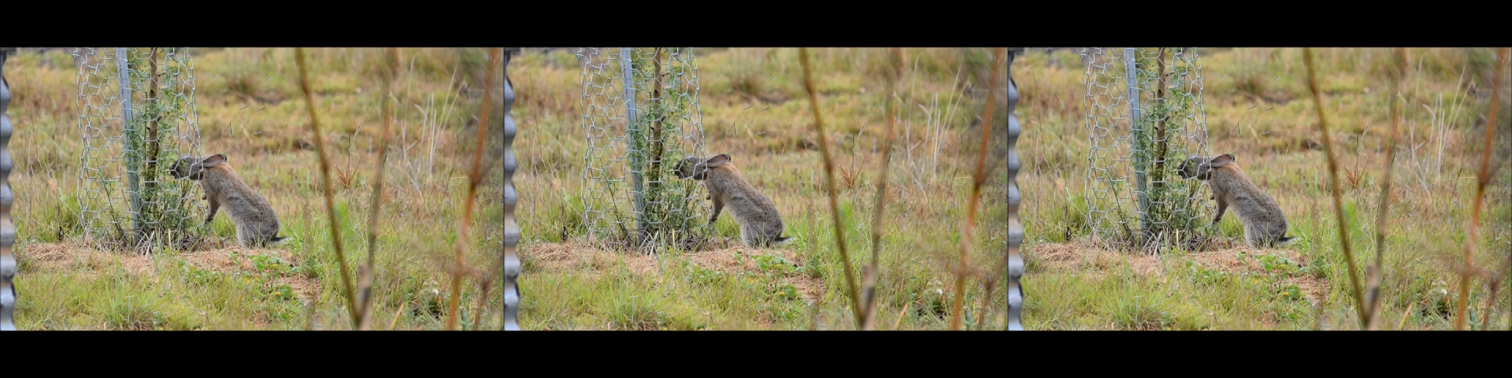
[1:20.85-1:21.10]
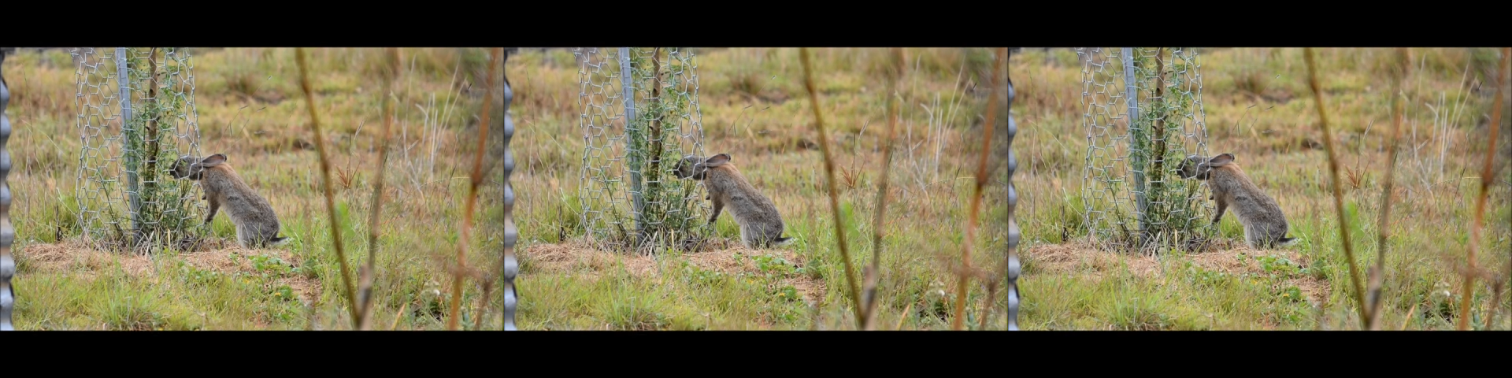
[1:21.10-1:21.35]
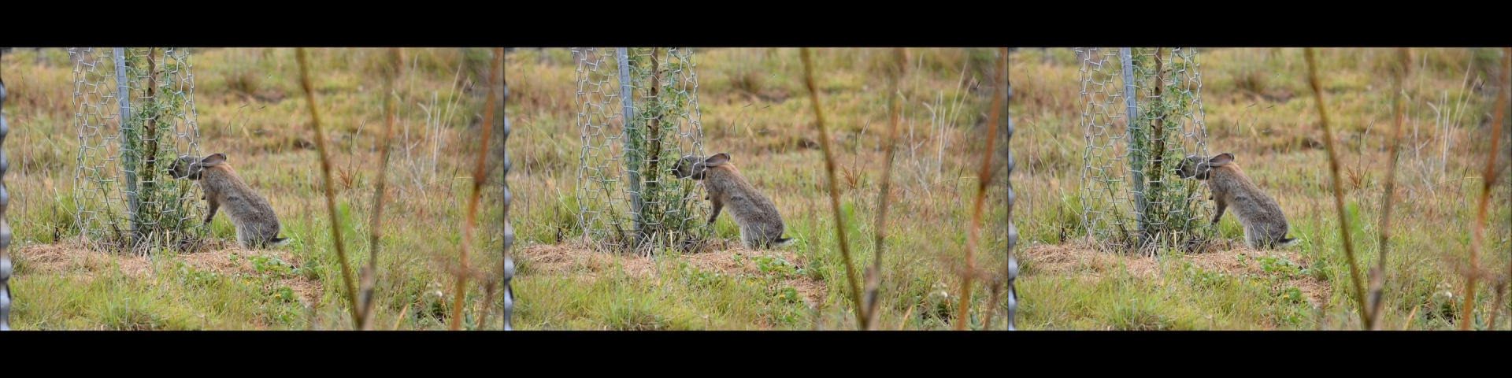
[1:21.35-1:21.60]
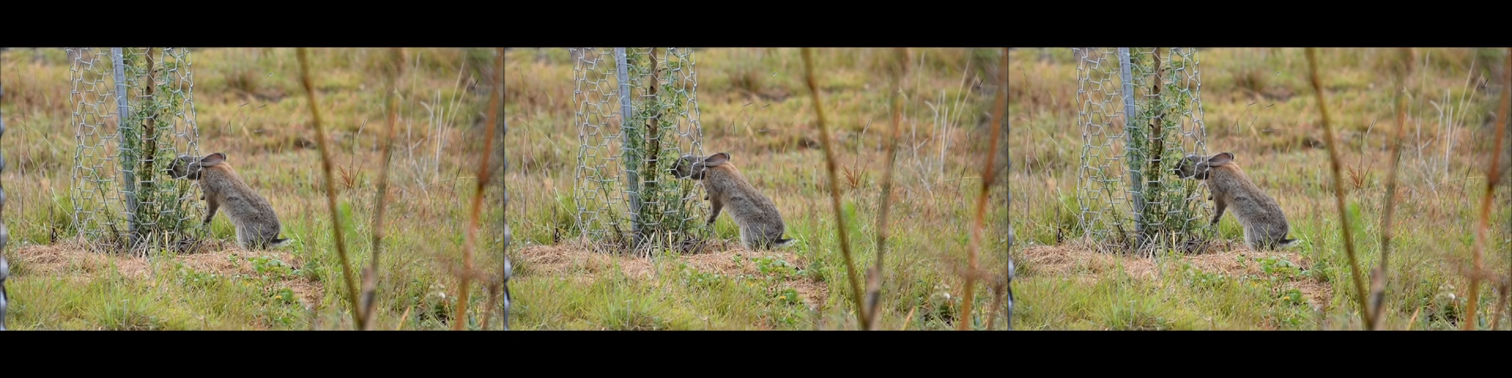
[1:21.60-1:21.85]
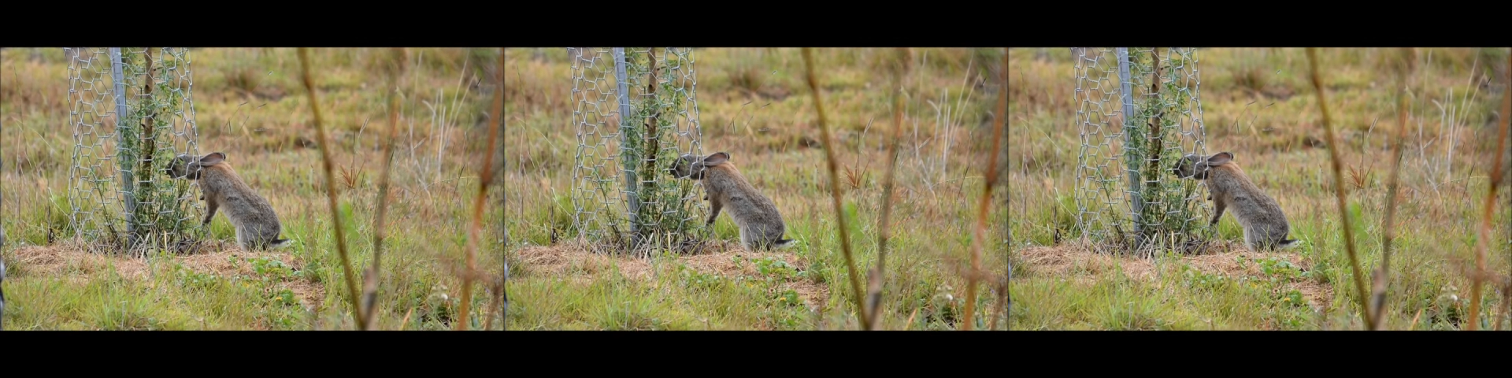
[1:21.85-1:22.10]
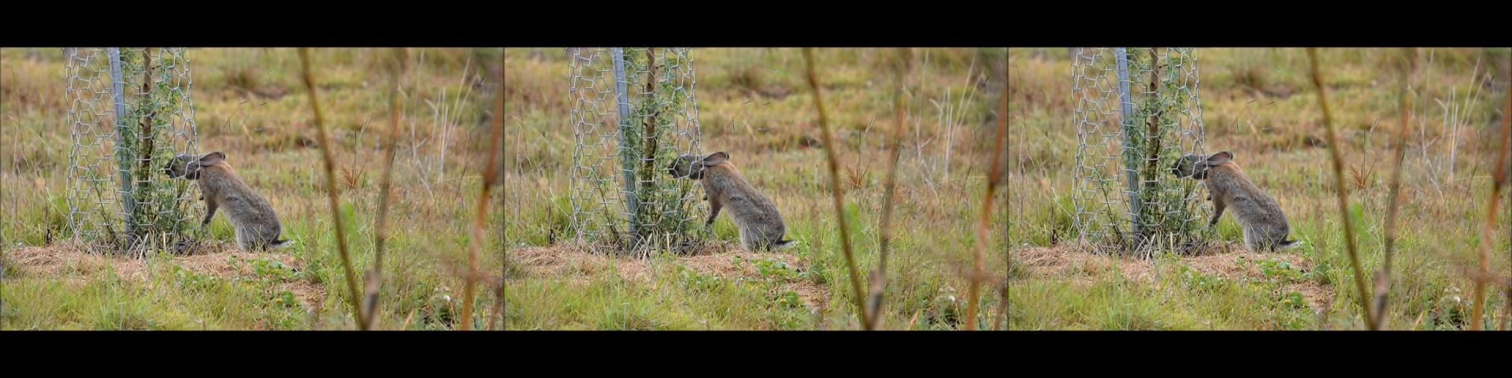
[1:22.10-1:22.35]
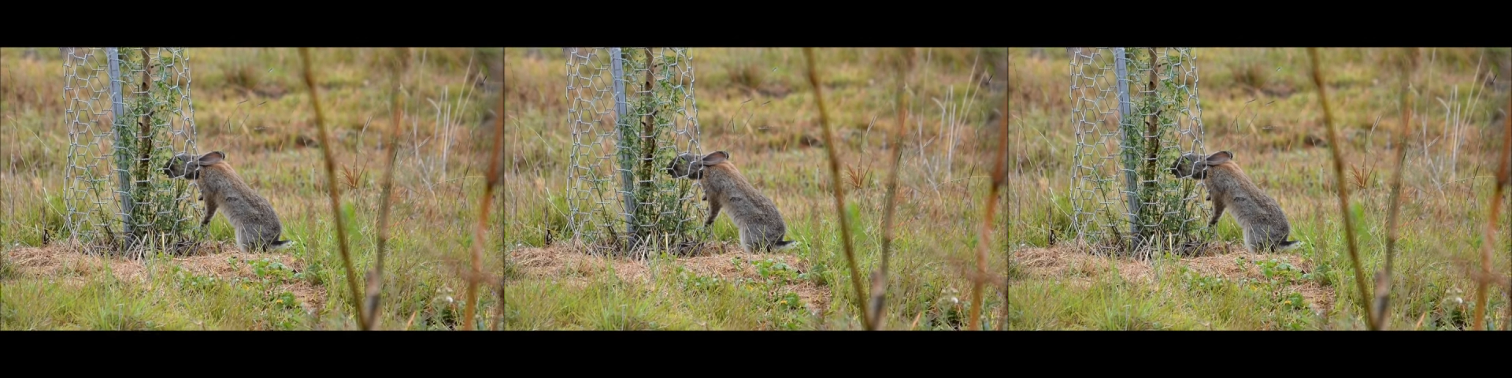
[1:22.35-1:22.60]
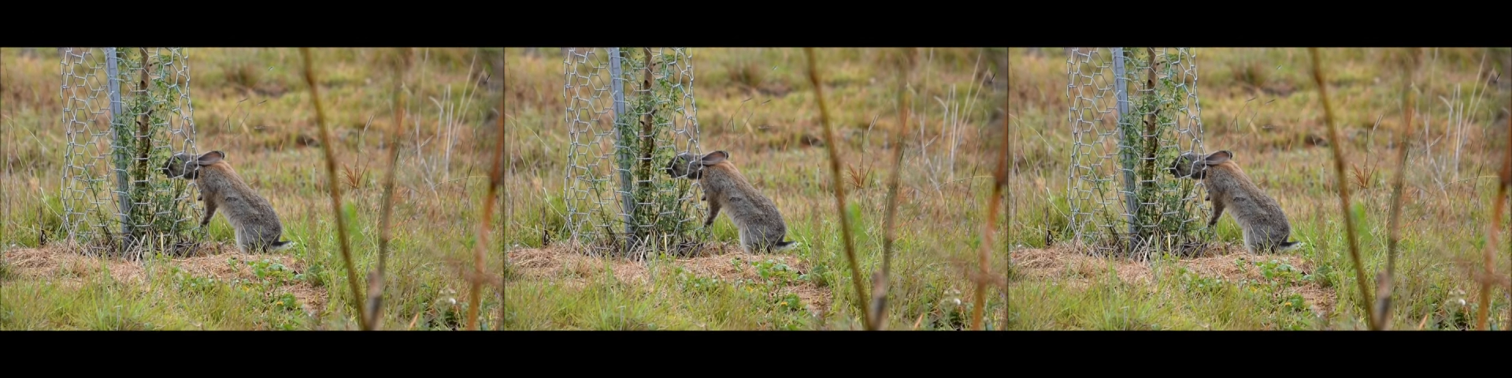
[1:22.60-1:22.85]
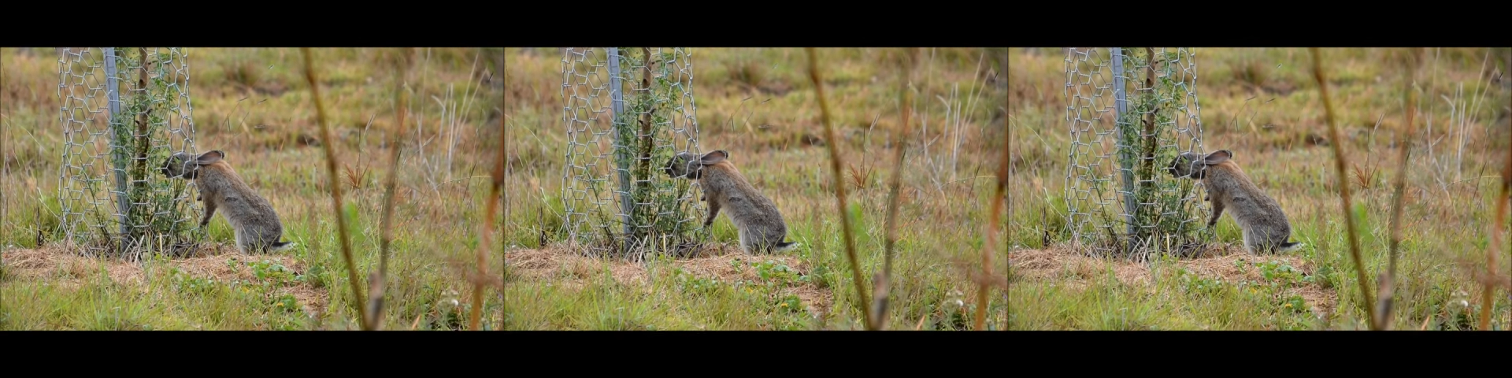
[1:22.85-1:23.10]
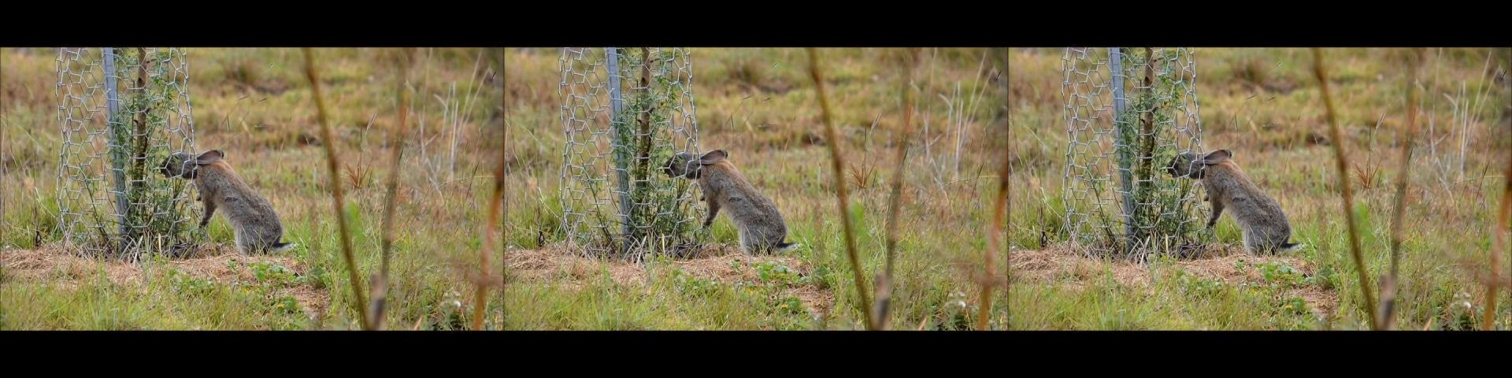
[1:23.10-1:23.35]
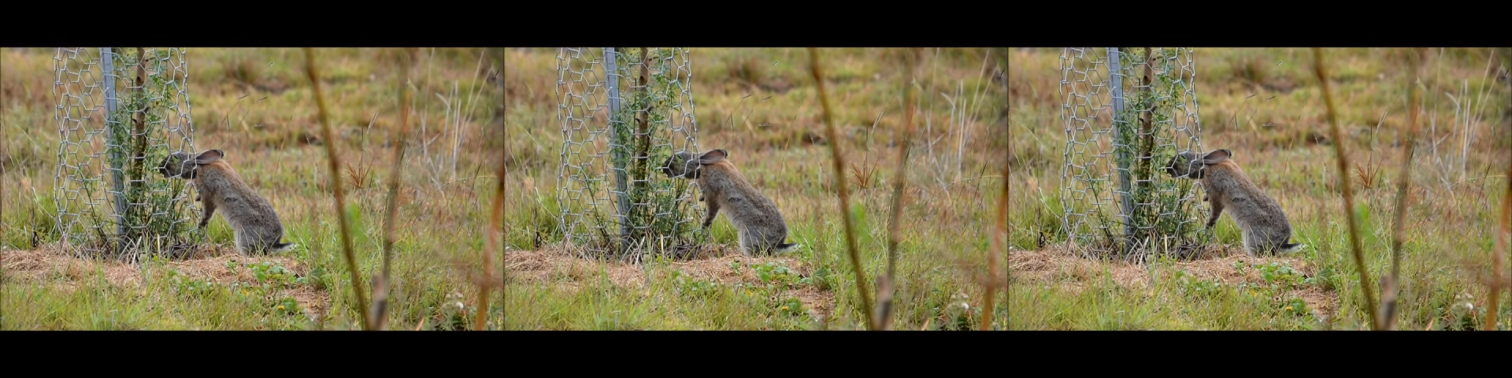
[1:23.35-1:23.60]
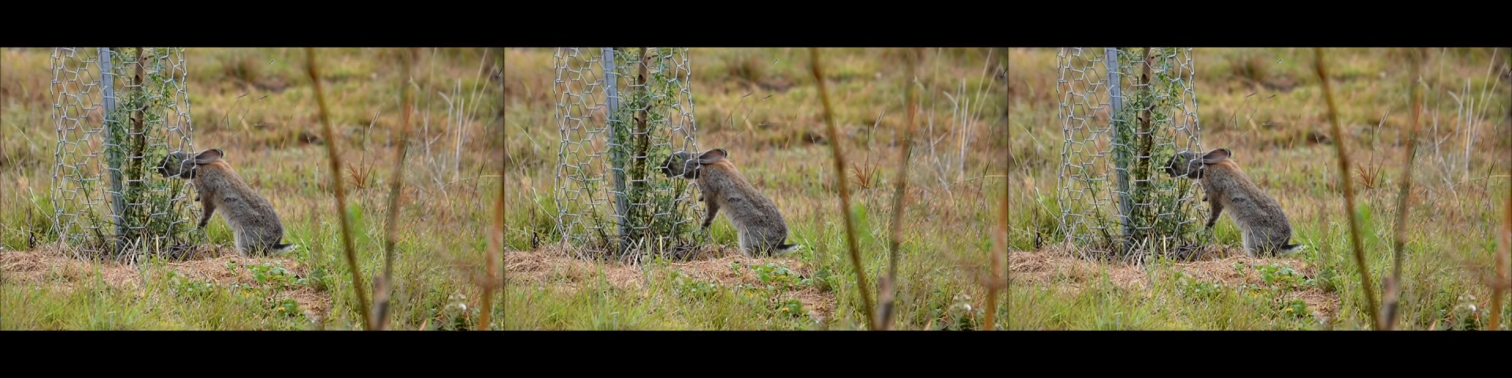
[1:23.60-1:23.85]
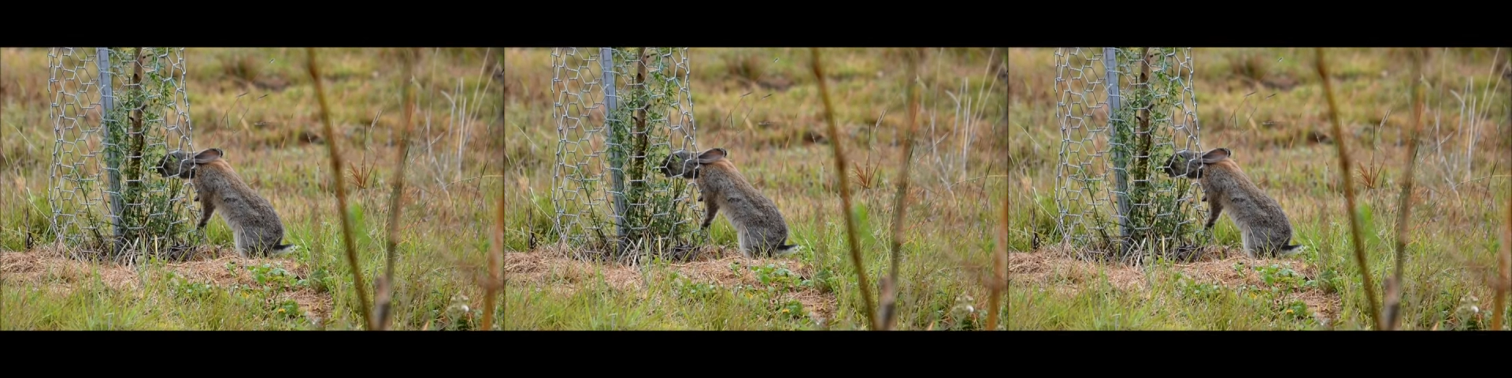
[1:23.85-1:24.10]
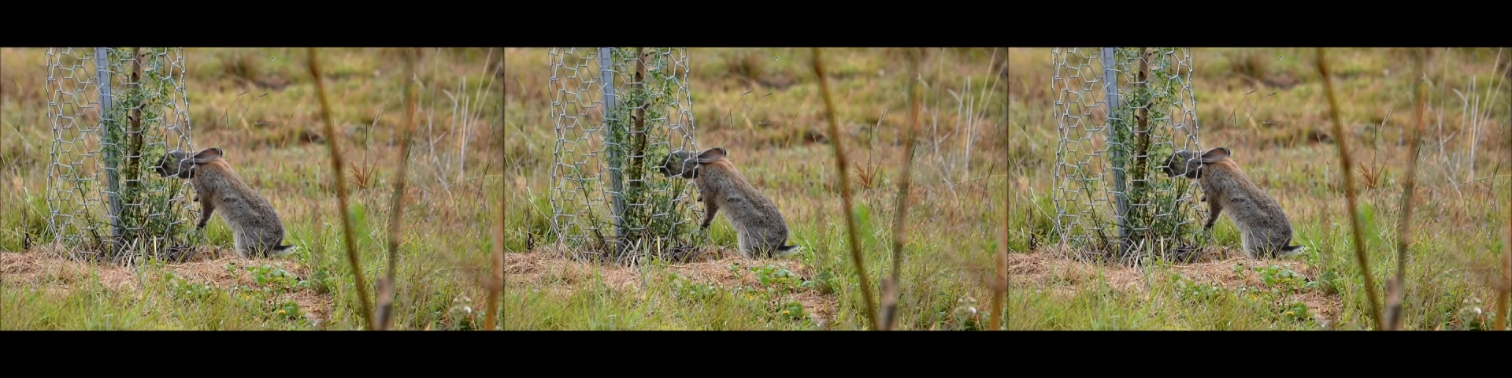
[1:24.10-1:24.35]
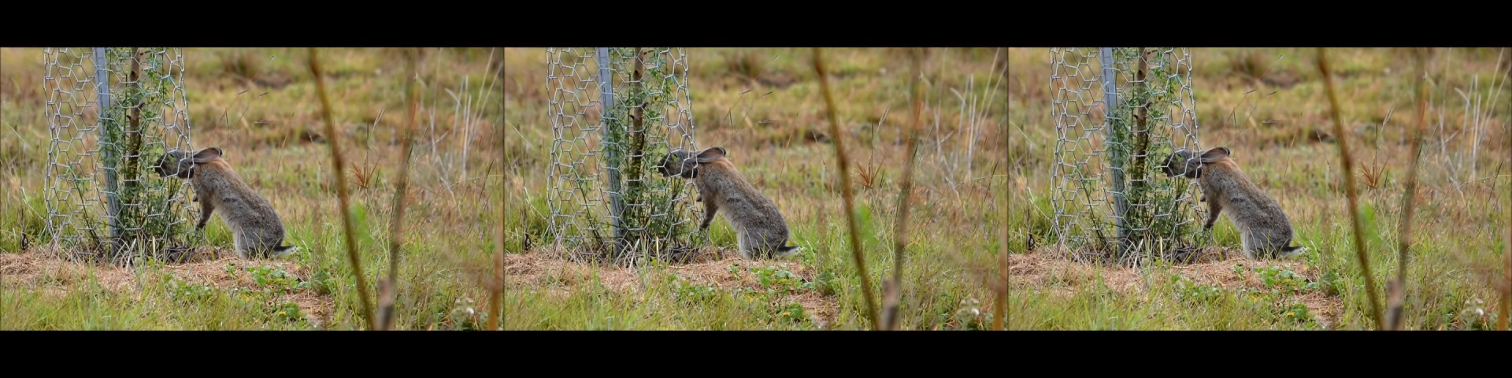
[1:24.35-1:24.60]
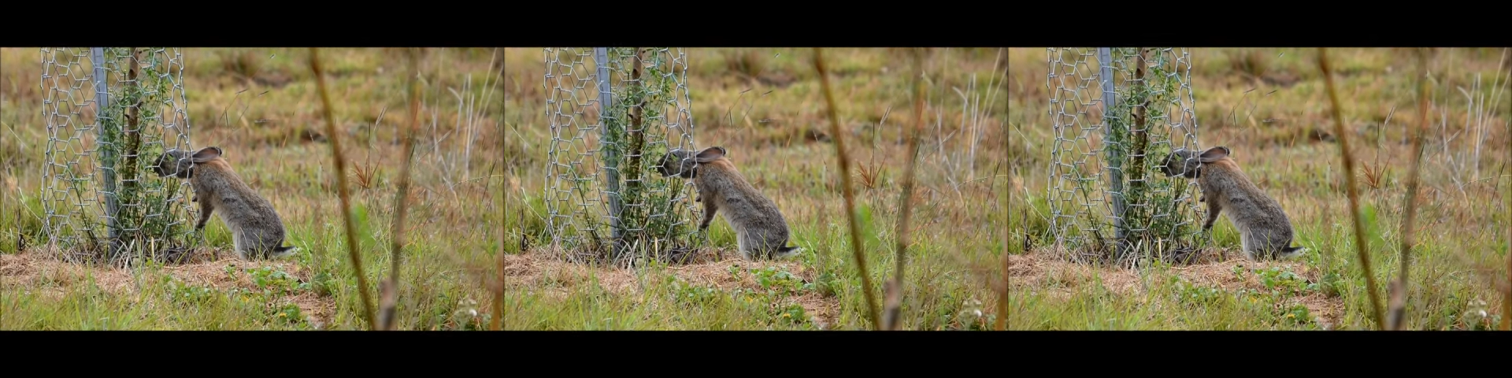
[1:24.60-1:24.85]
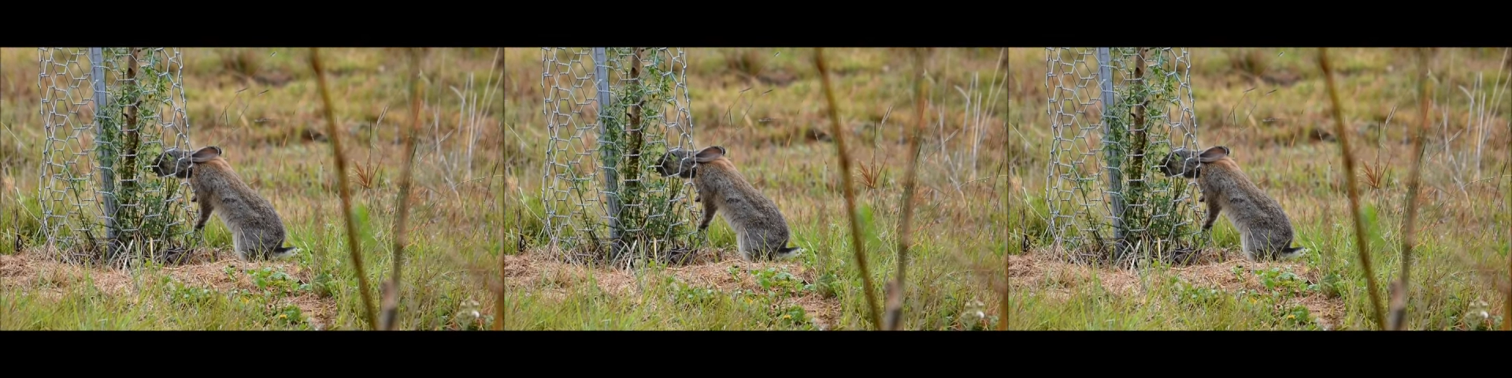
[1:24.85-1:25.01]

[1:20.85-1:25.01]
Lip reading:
(no speaker visible)